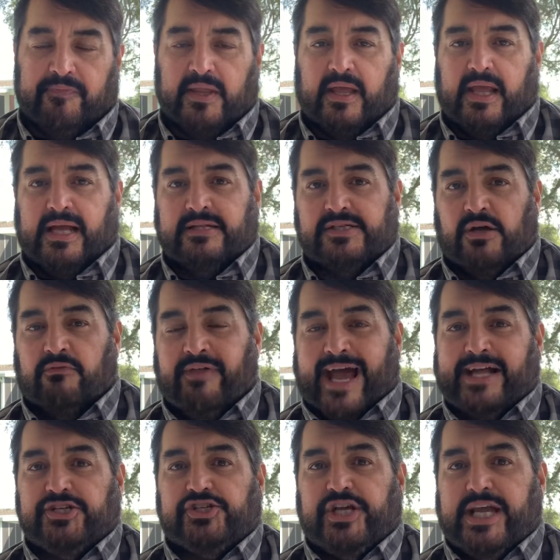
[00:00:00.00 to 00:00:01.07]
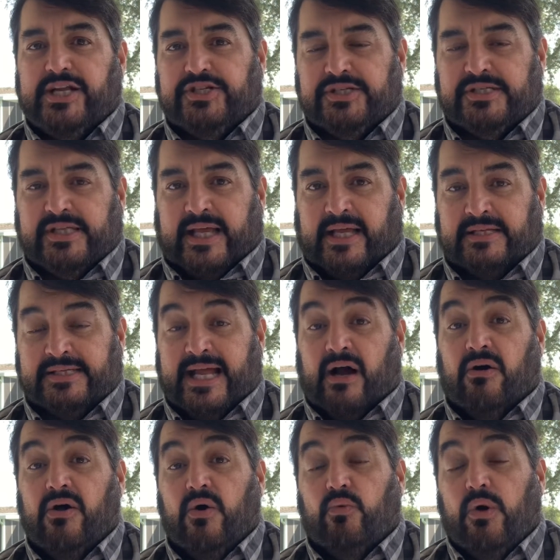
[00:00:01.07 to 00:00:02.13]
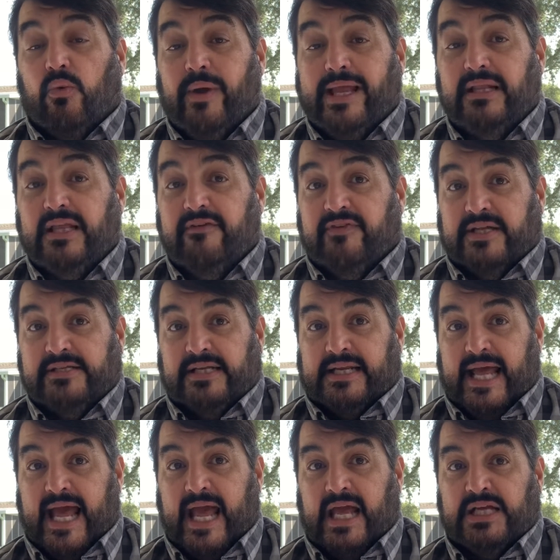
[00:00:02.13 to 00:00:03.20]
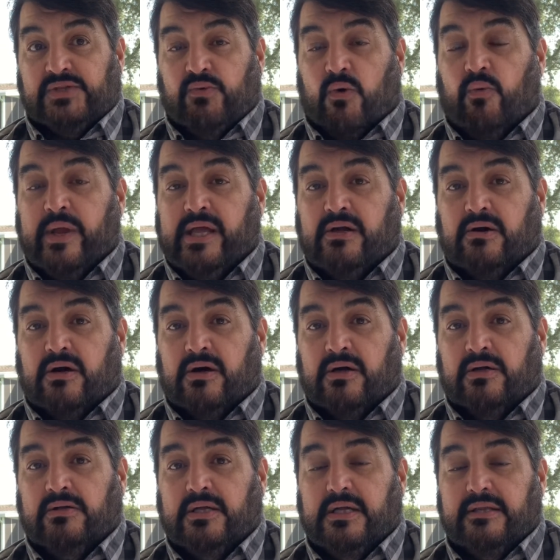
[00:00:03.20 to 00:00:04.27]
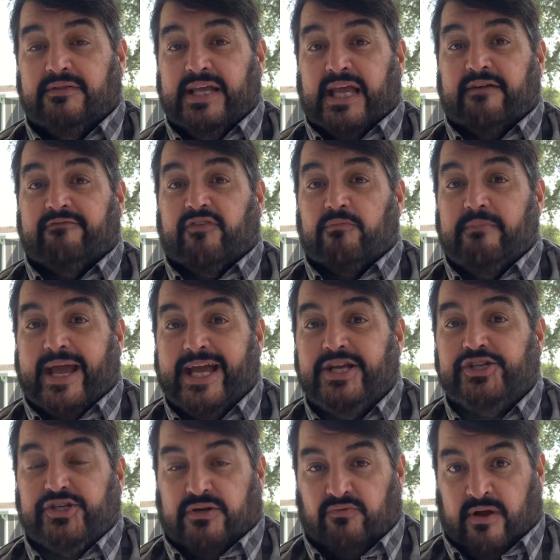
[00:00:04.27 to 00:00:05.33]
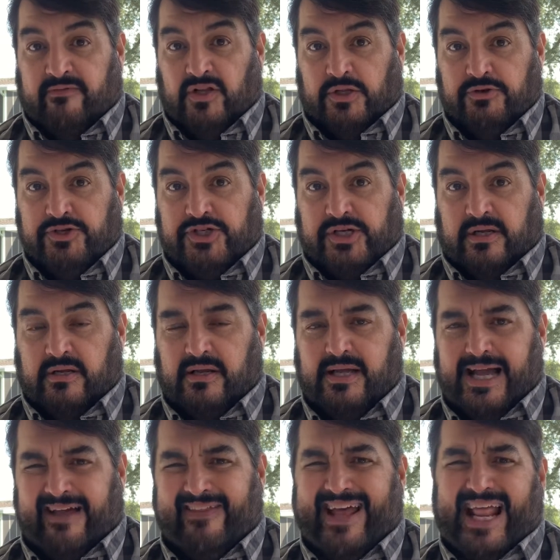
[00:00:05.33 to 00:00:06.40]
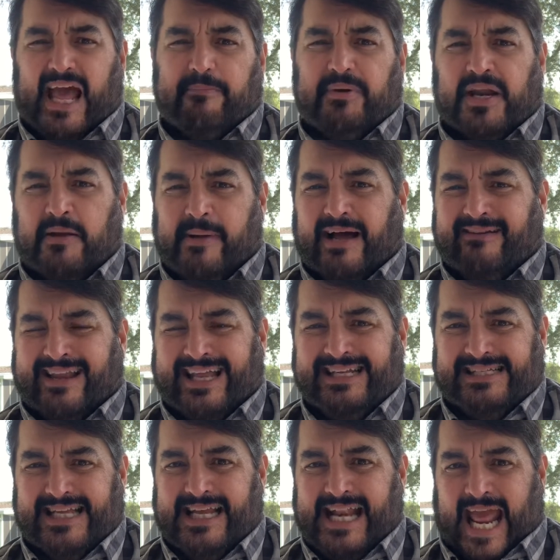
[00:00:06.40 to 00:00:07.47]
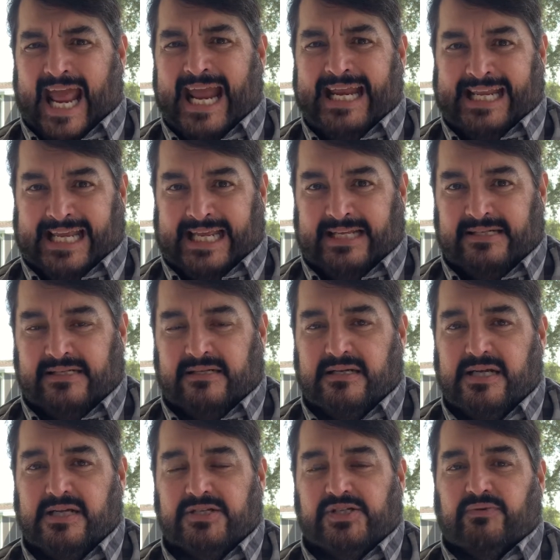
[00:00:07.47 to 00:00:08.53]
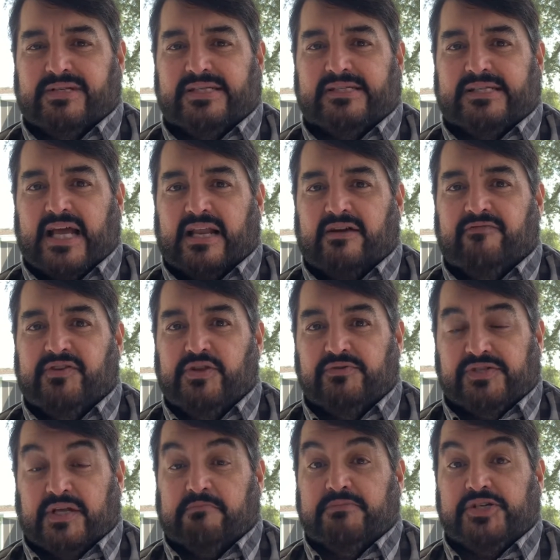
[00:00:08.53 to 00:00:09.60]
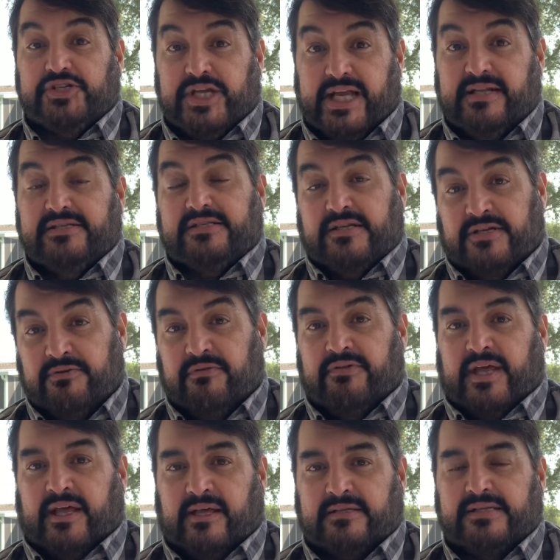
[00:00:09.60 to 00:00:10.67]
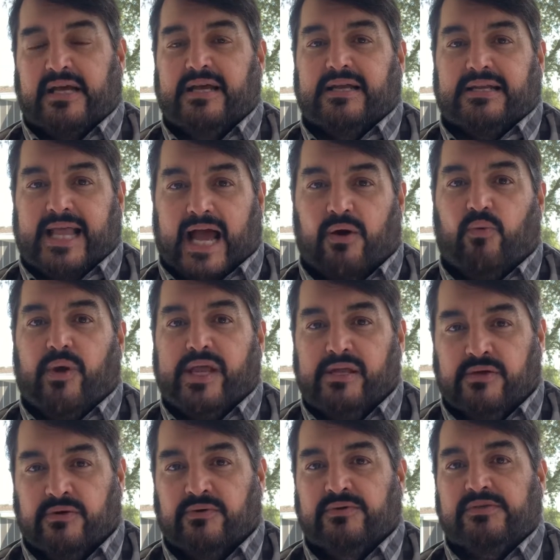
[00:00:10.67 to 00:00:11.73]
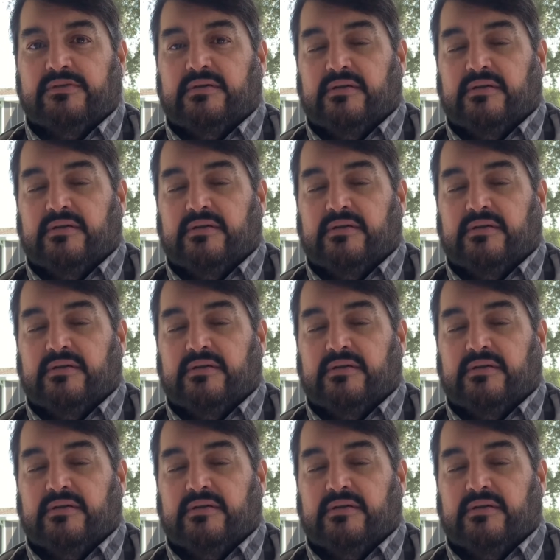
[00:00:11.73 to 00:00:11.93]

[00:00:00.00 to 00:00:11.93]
And so that changes things. Now, what we live in today is what we call the information revolution. And that happened at about 1980s. So instead of using machines to do things, now we use